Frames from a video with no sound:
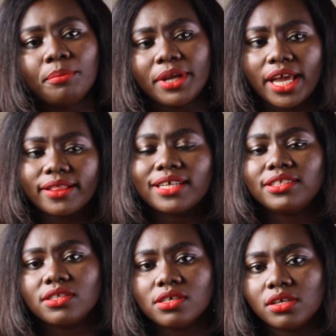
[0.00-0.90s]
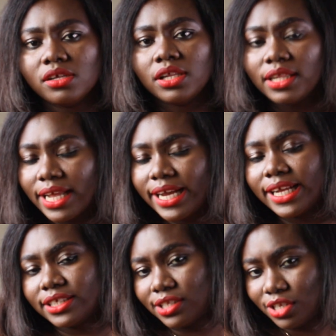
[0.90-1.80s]
But yeah, that's the
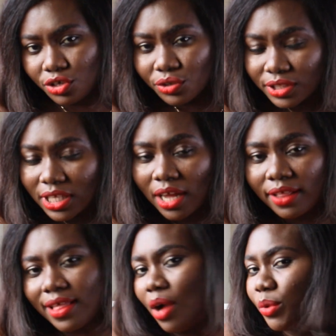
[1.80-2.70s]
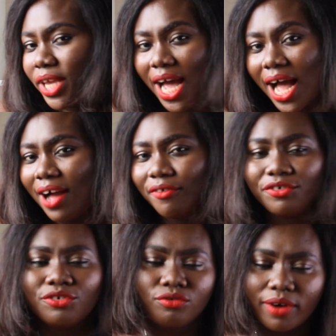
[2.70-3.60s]
latest news that we
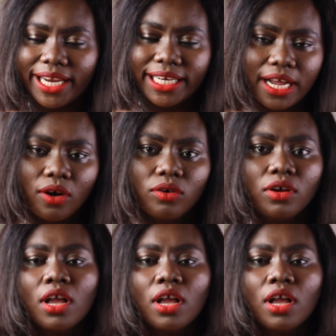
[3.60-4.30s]
have right now.